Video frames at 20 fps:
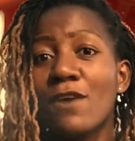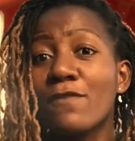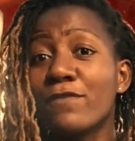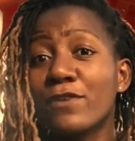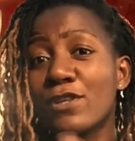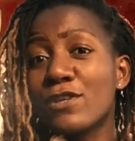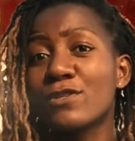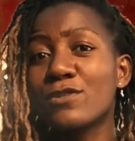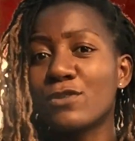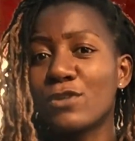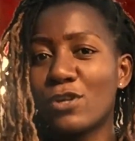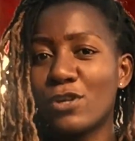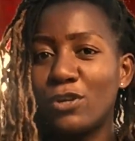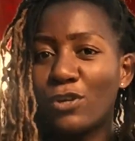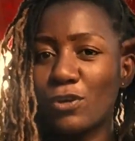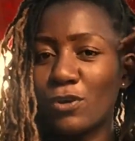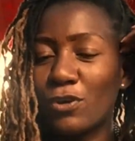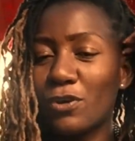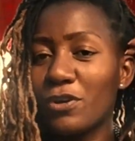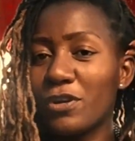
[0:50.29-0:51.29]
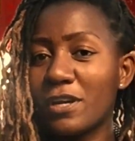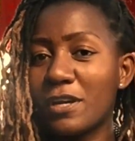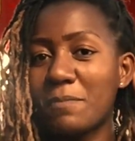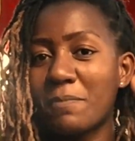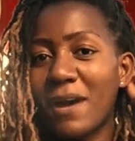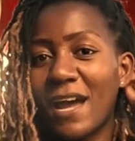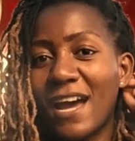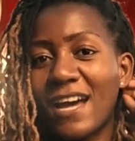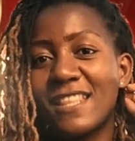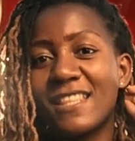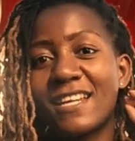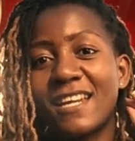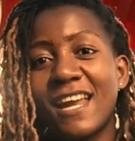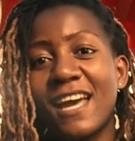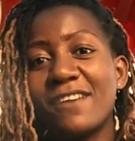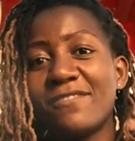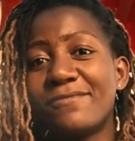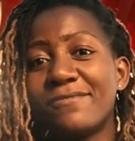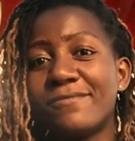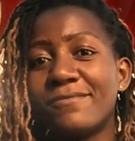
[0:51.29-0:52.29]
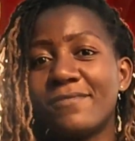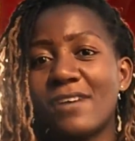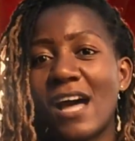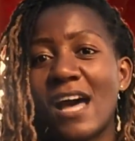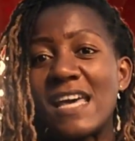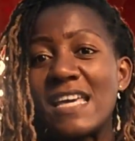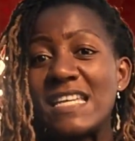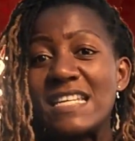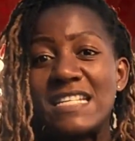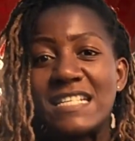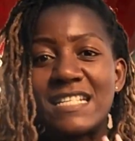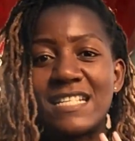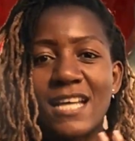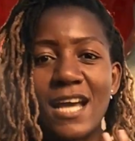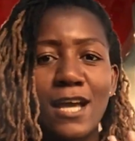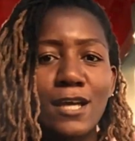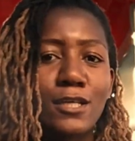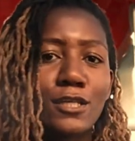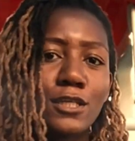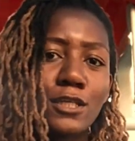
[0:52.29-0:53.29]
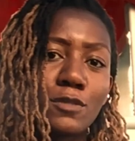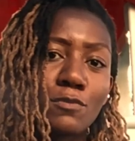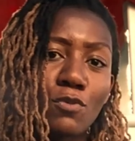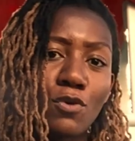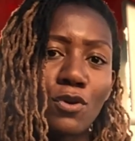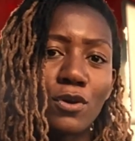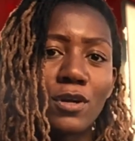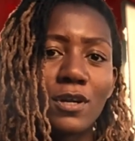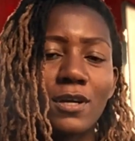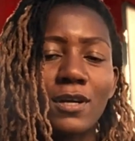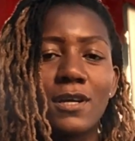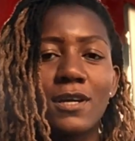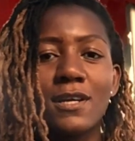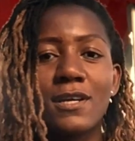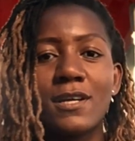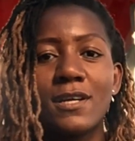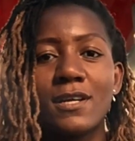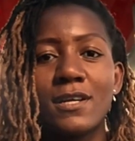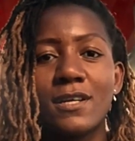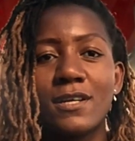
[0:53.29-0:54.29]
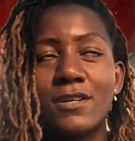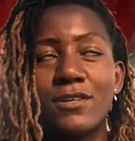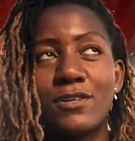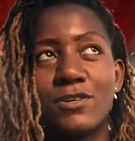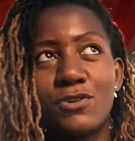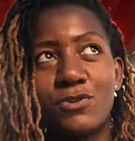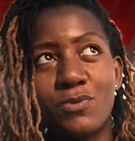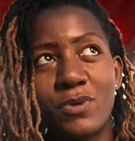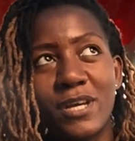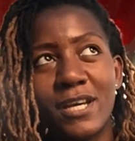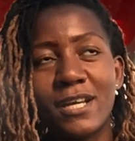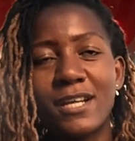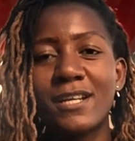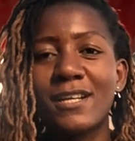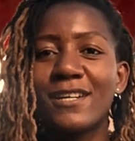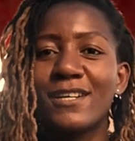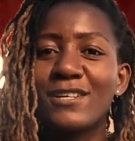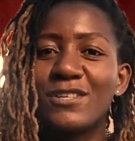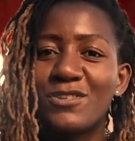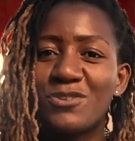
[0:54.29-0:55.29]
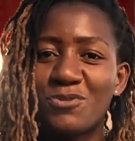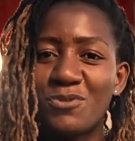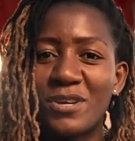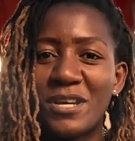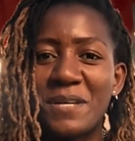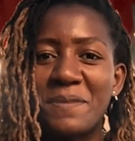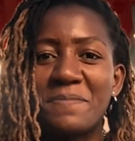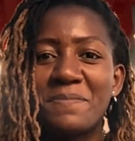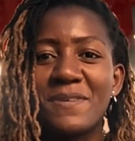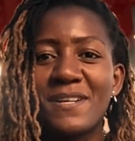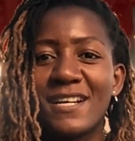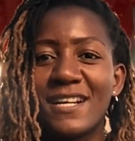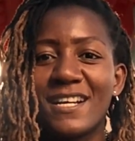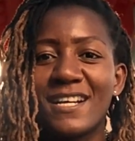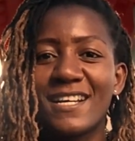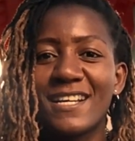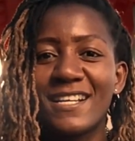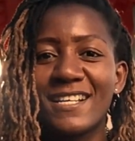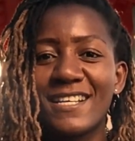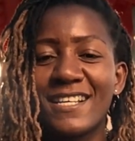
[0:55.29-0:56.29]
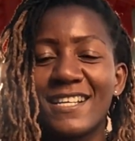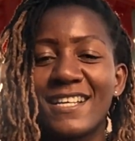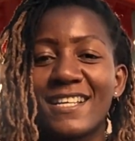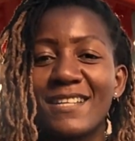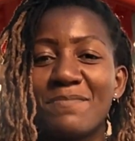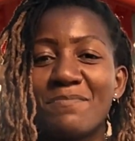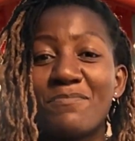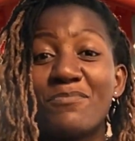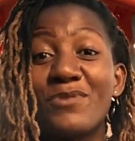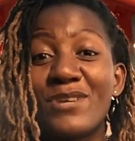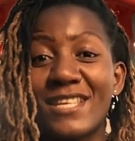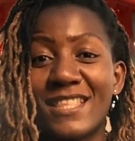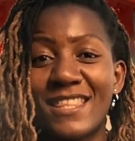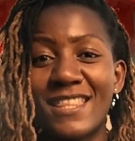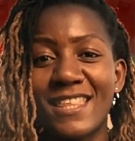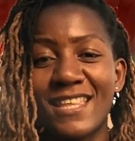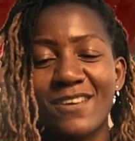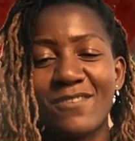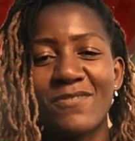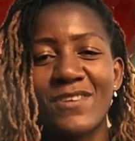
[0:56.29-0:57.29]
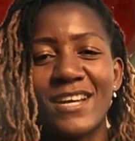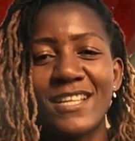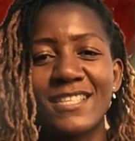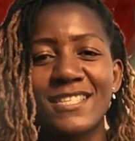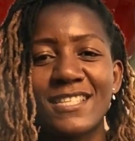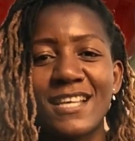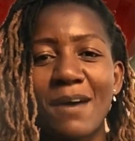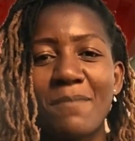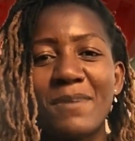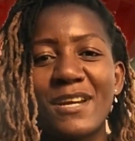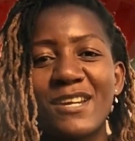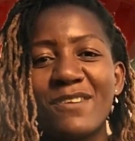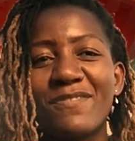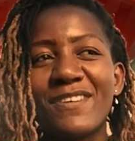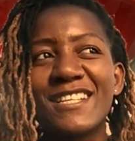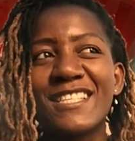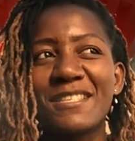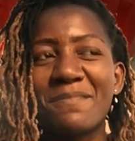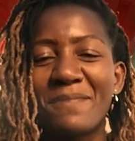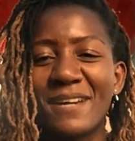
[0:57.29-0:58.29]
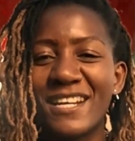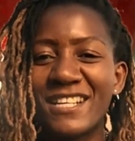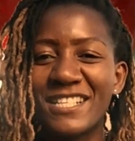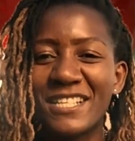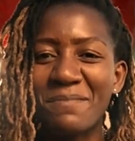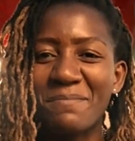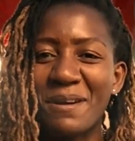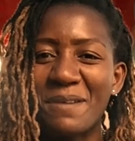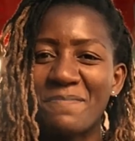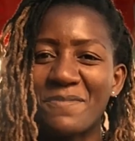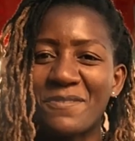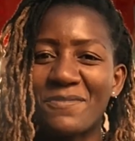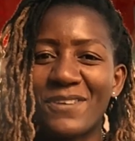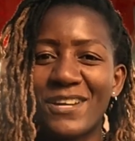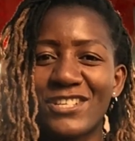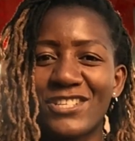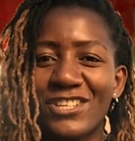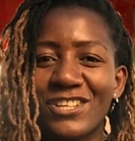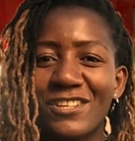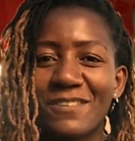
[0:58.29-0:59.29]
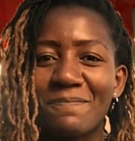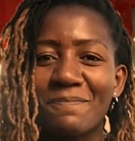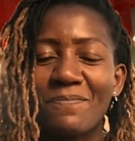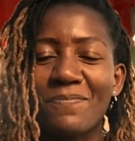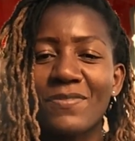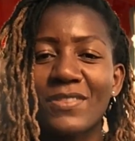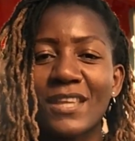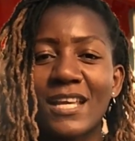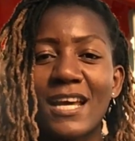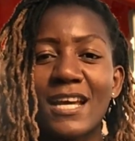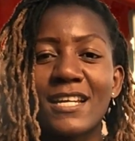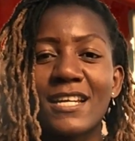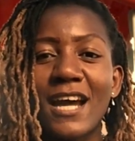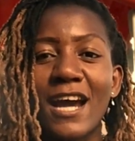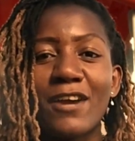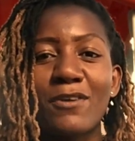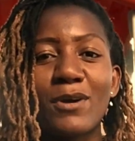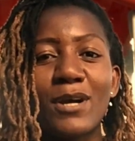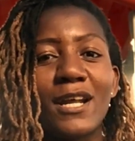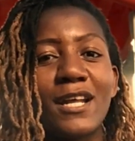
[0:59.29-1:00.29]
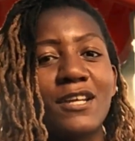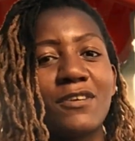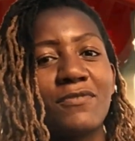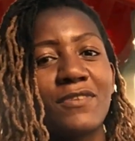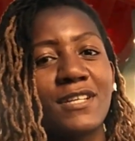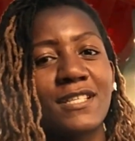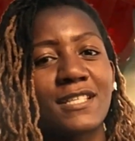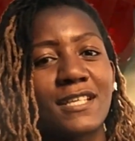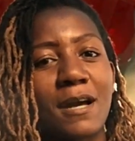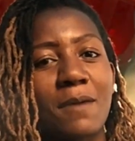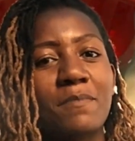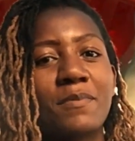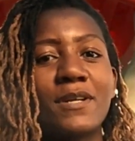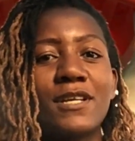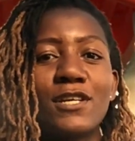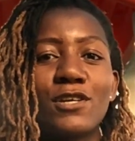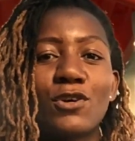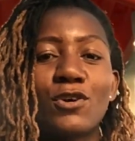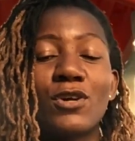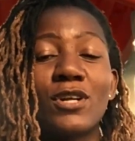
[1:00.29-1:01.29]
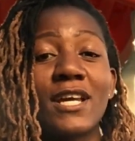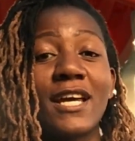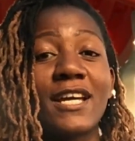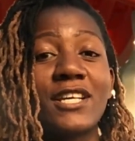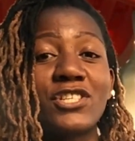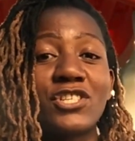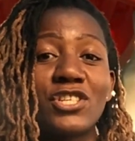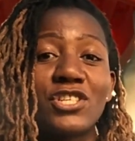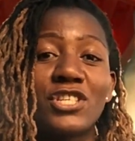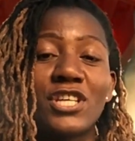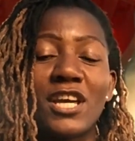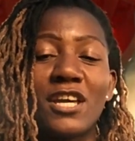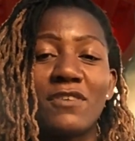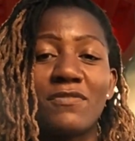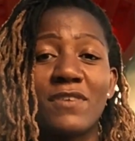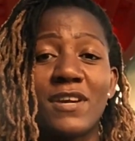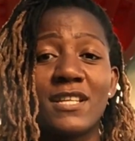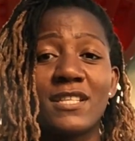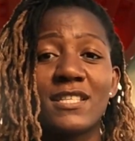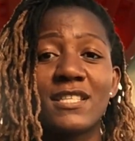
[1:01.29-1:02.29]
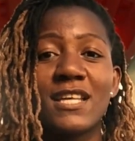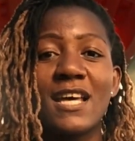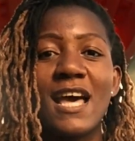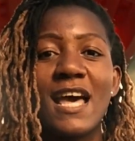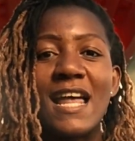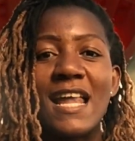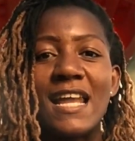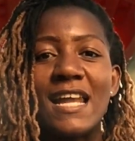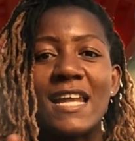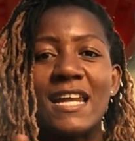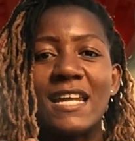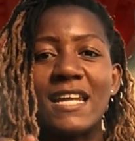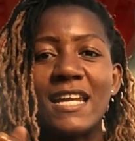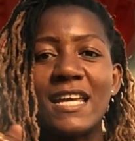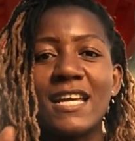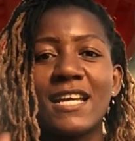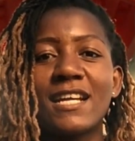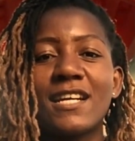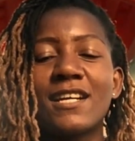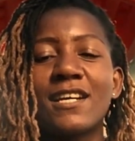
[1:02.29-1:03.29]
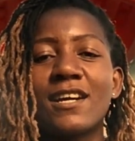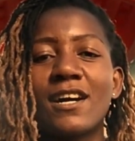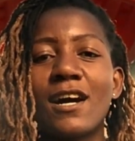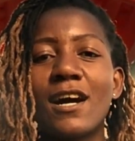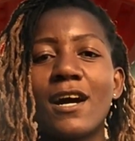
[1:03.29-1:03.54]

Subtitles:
For those who don't know, in my other life, I eat, smoke, drink, dream, breathe events. I'm an events manager by profession, and I run an events company called H&J Events. Link